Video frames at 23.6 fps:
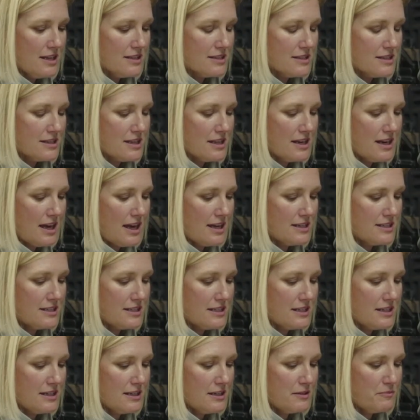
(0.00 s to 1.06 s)
that I
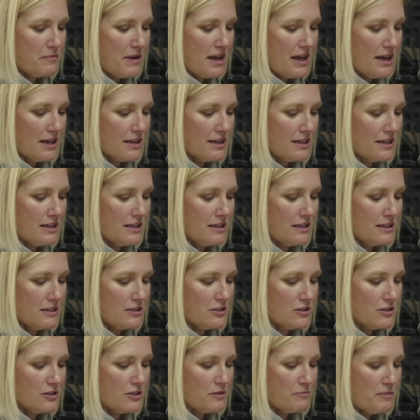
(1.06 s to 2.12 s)
did back in
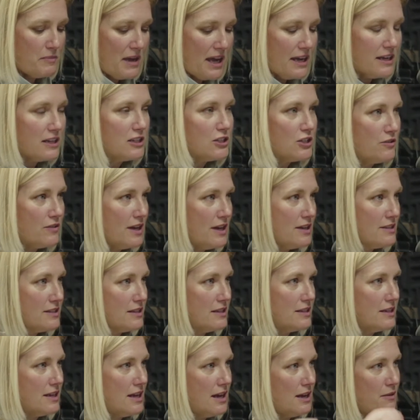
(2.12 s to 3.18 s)

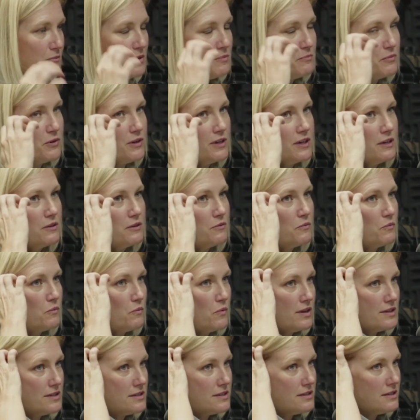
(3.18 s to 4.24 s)
2009 when Brennan
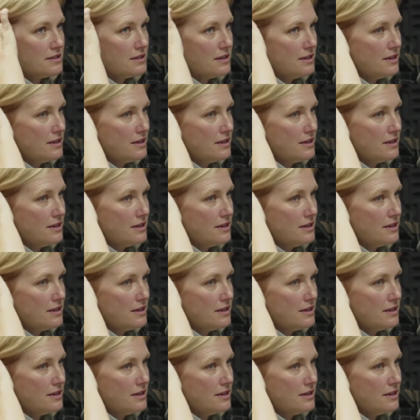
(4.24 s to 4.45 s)
was